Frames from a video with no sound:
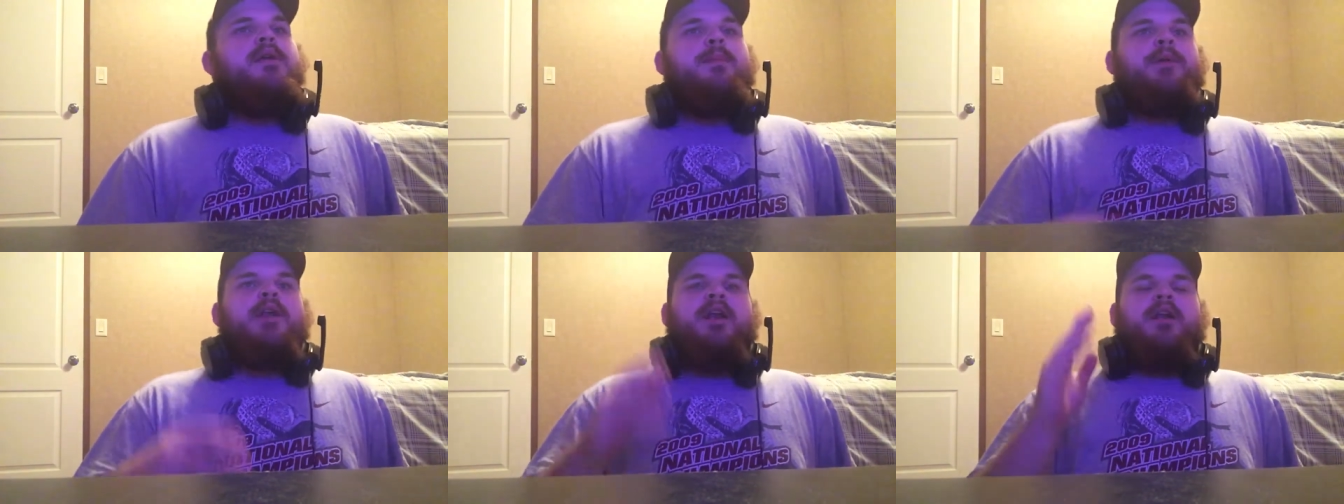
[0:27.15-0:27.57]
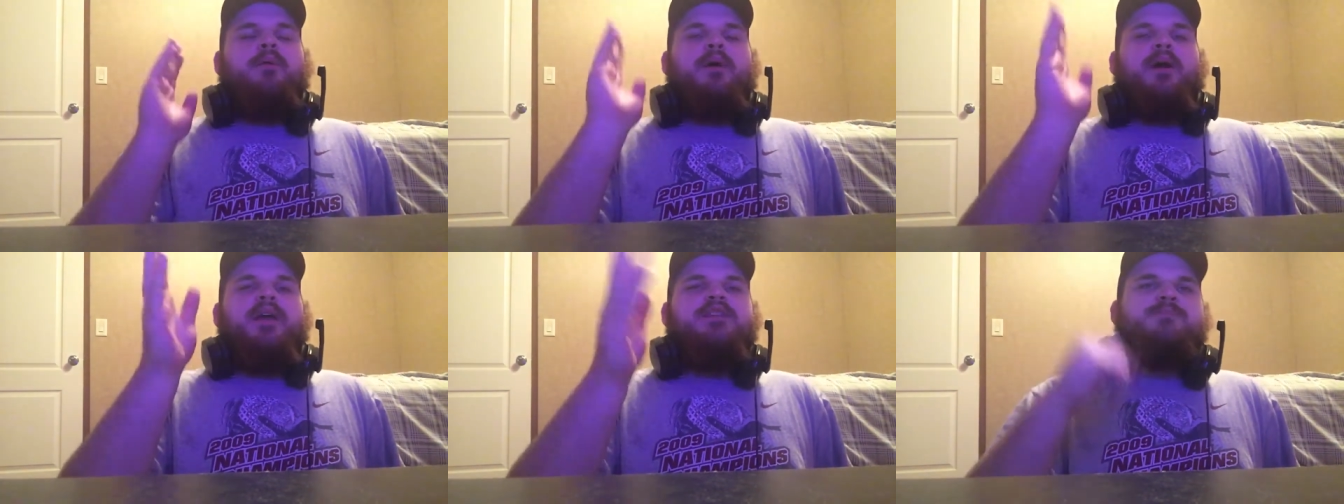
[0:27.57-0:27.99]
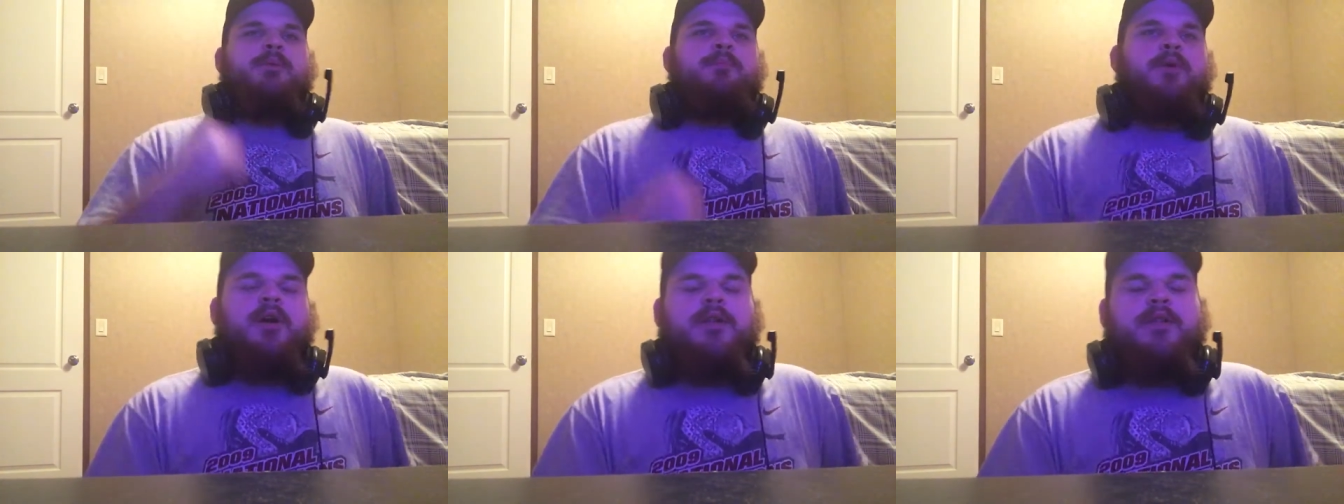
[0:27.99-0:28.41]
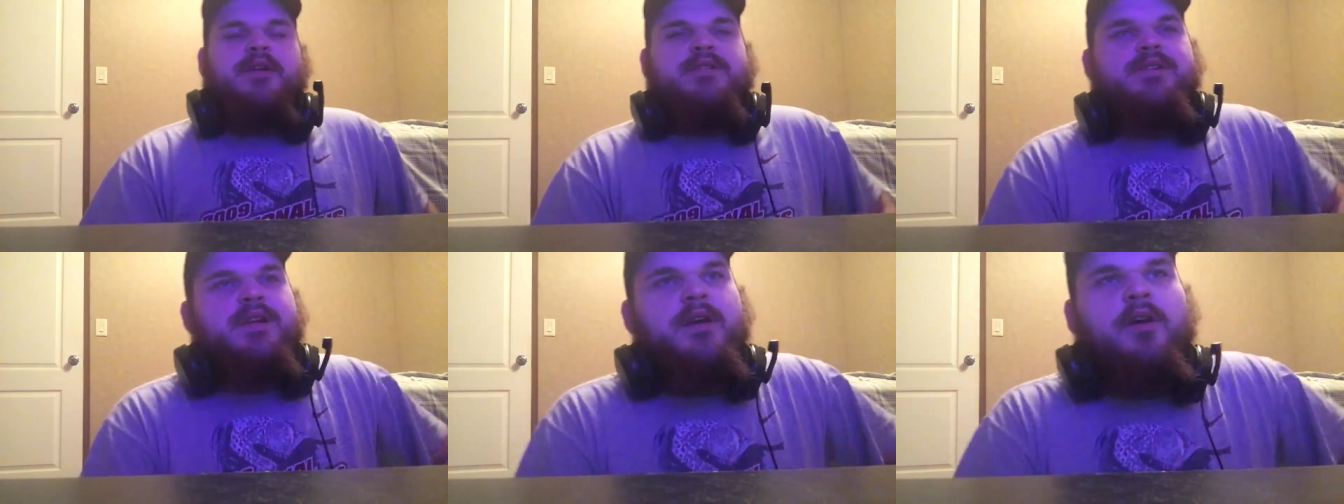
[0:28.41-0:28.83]
But anyway, he's my brother.
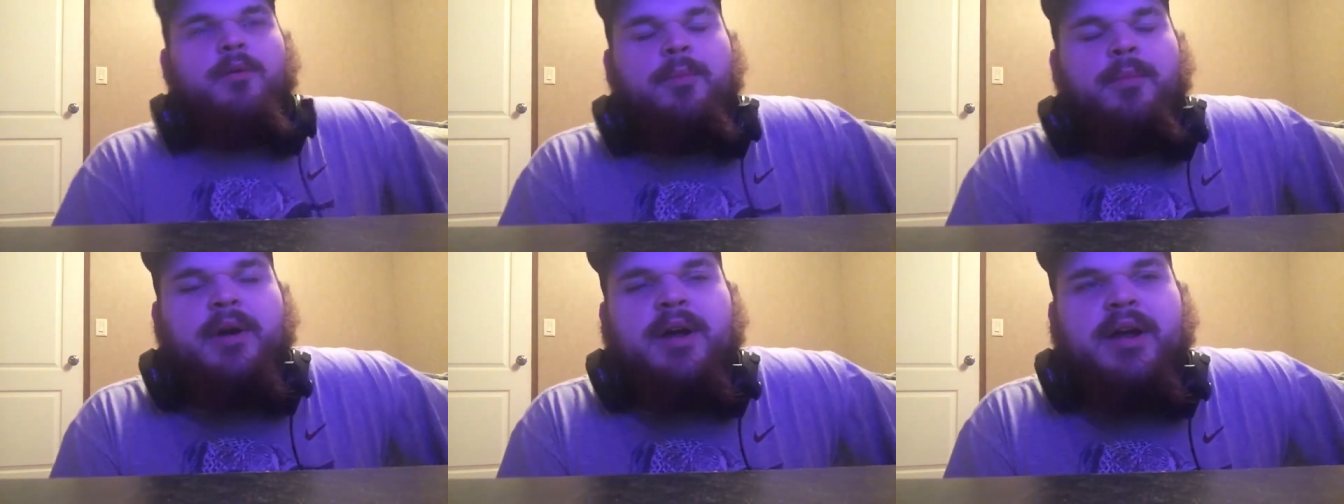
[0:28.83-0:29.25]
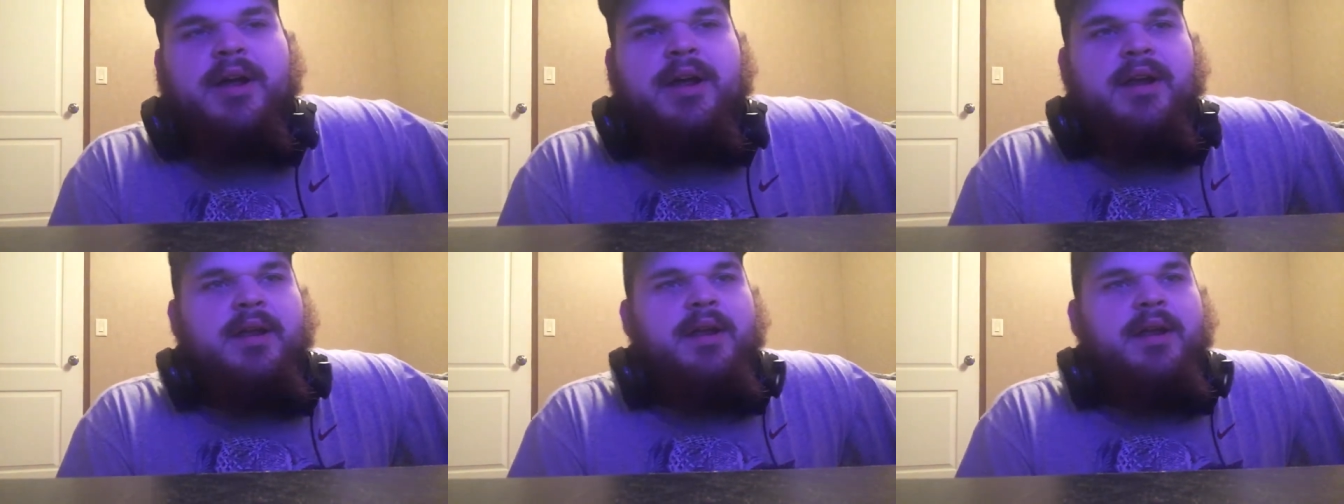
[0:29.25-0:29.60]
He's a good old man.